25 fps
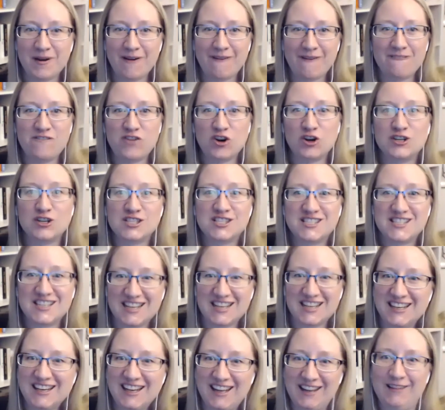first
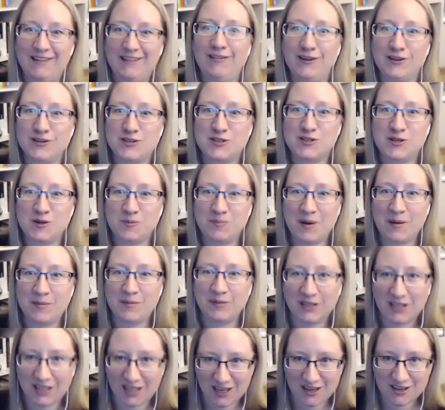in English
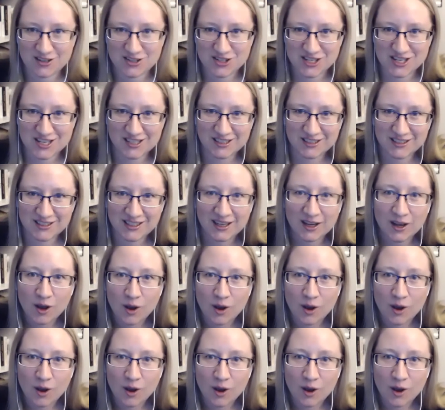publication,